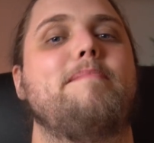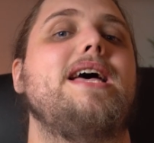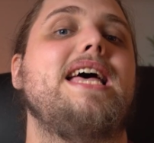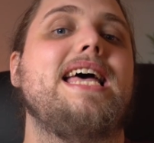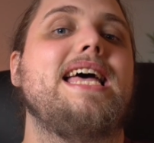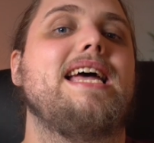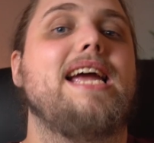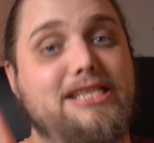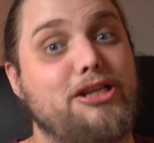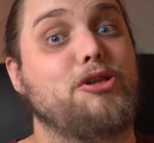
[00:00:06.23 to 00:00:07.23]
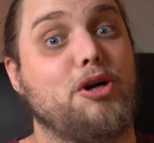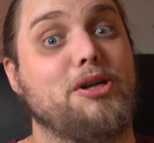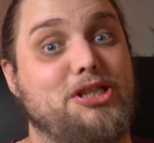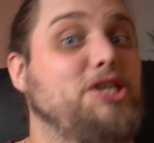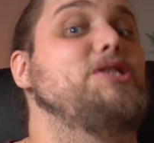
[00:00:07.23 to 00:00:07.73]
This
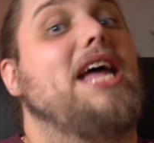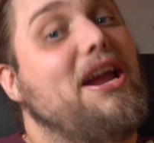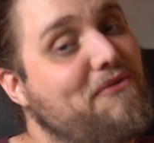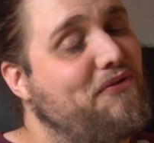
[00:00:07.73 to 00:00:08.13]
tutorial Tuesday.